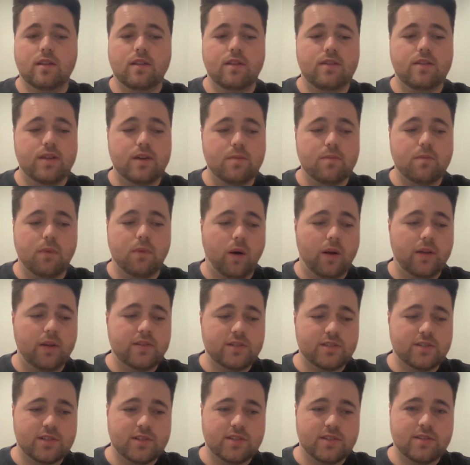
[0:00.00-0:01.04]
Their
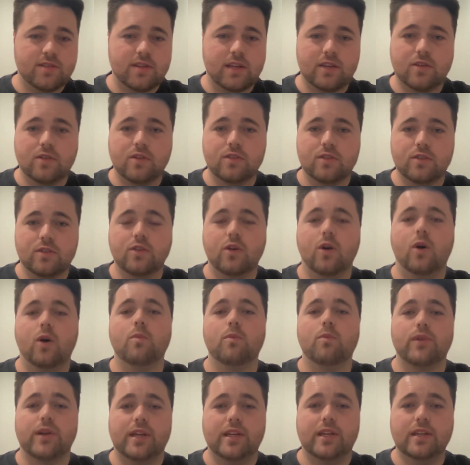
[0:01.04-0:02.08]
minds just, they couldn't
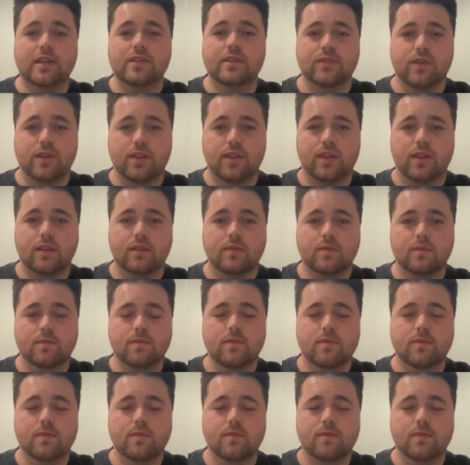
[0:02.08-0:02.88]
comprehend everything